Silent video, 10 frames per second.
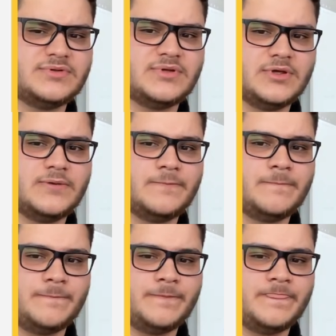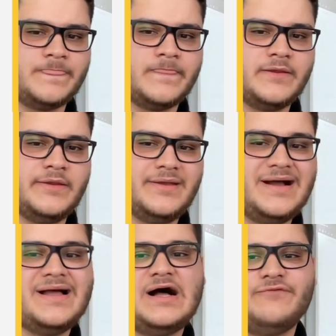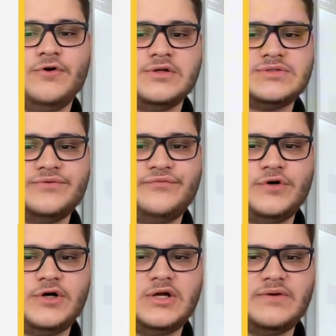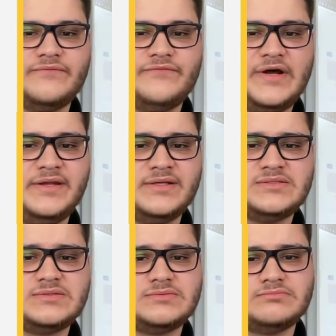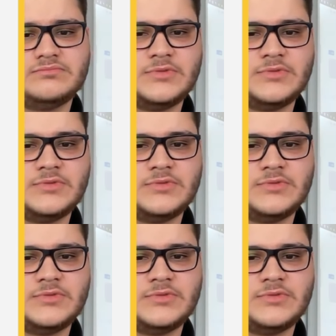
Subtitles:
Yeah. I have also for finance,